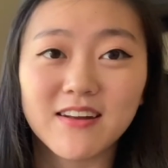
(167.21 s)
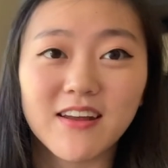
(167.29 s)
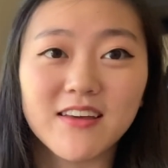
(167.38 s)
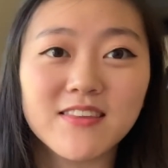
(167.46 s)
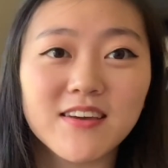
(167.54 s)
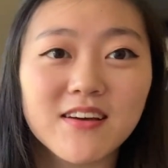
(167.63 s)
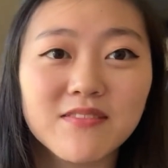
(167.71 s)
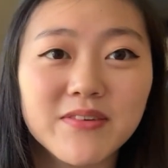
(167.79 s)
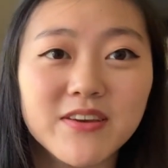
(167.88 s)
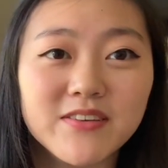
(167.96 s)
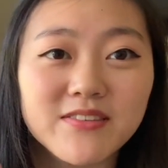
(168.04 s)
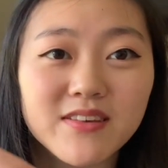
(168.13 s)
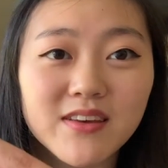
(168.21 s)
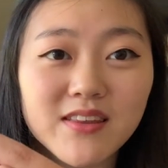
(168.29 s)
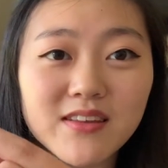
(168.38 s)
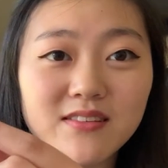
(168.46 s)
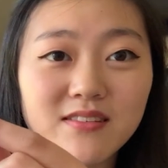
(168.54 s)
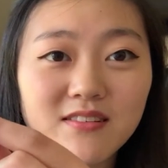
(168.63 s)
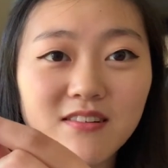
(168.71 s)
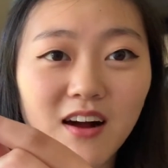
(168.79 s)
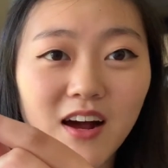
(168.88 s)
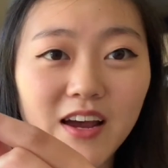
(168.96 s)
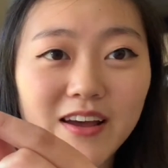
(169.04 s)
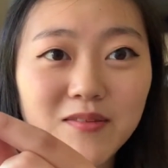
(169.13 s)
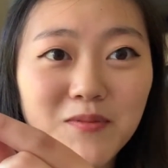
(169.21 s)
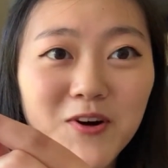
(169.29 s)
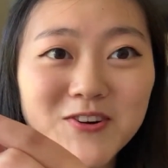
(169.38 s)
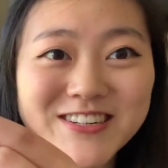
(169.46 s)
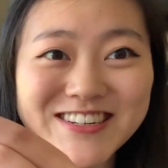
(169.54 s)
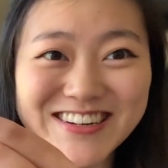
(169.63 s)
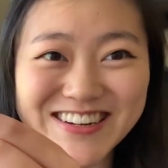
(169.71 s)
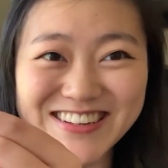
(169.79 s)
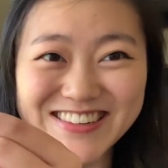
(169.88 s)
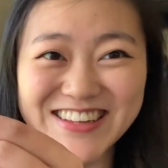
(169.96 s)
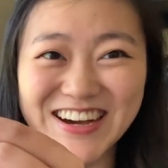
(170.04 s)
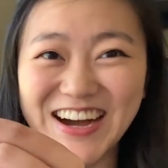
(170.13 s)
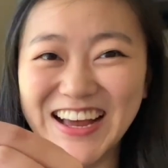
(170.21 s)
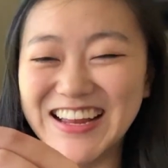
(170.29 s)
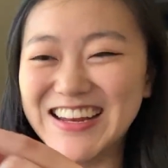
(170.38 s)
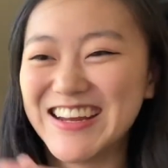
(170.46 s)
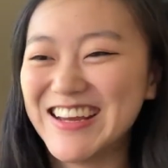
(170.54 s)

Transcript: I think I'll be using this crying emoji a lot.